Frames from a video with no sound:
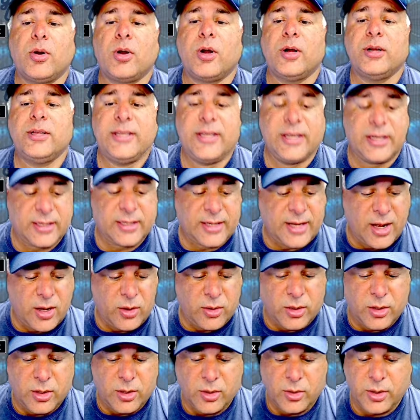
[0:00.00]

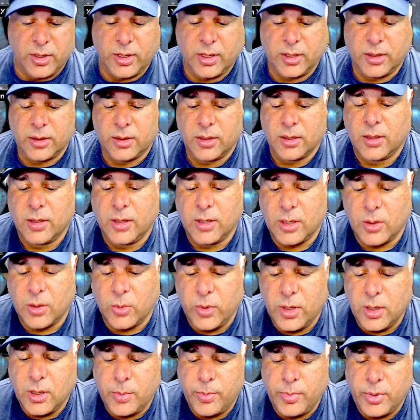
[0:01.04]
discount code in.
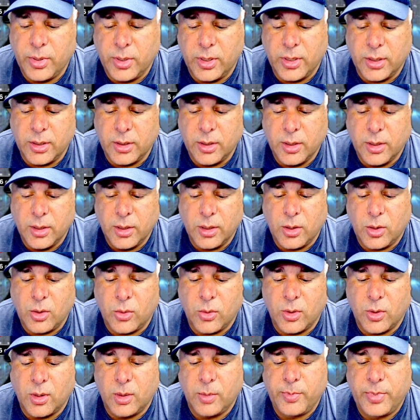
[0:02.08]
We're going to put in
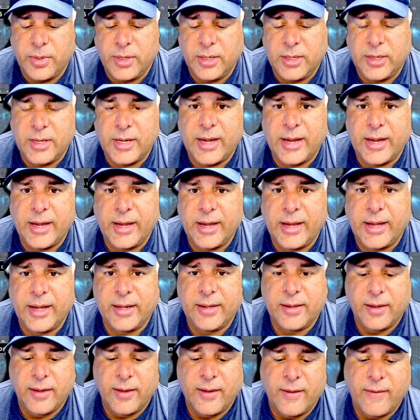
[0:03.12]
Grumpy
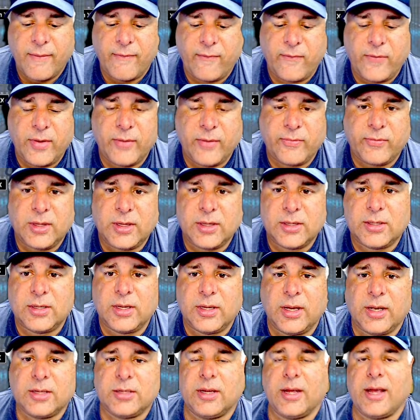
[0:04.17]
Dad
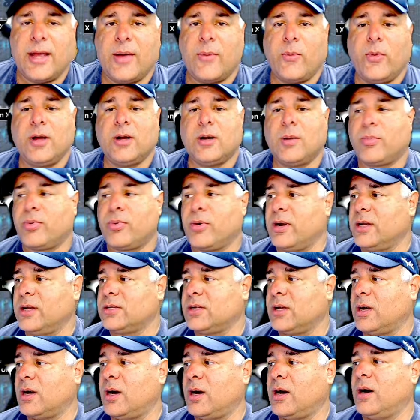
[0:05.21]
56, and we're going to
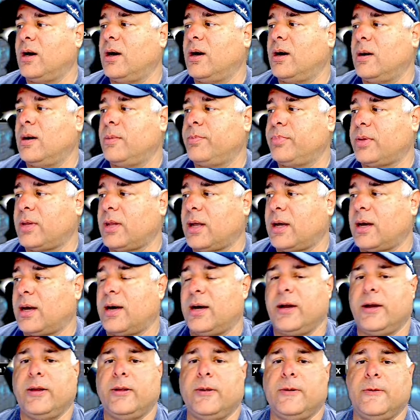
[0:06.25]
press
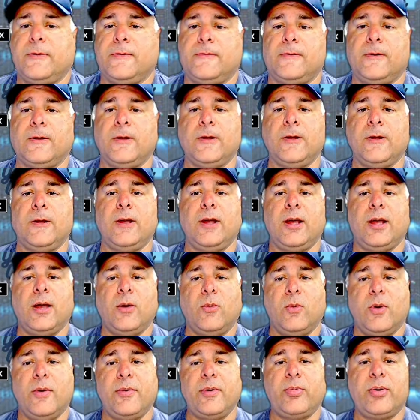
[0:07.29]
apply.
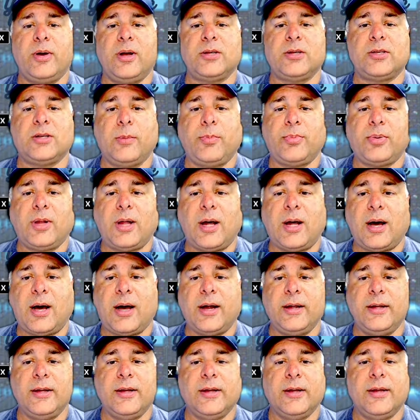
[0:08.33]
When we press
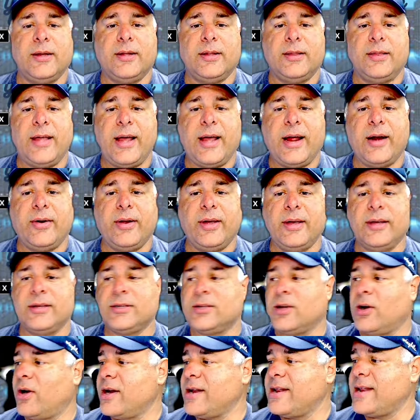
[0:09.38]
apply, there is
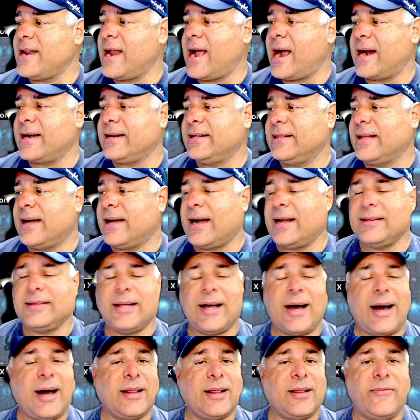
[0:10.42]
our
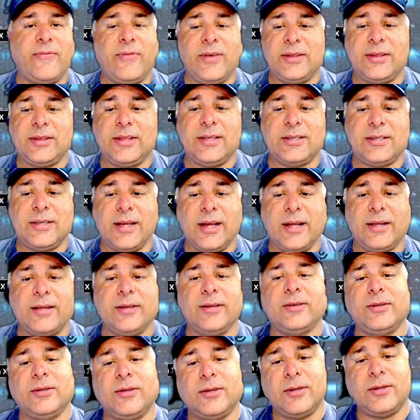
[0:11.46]
$99.50.
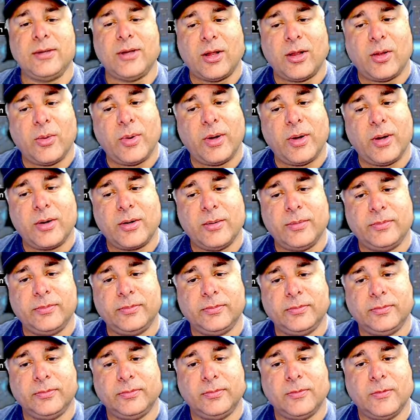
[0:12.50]
Y'all are welcome,
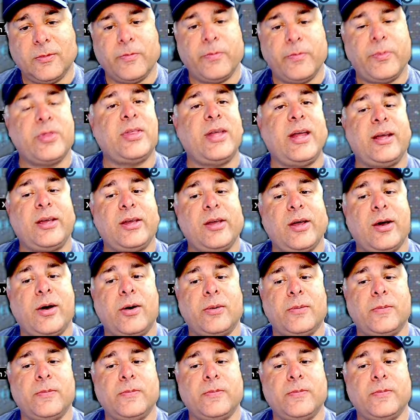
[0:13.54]
but thank y'all.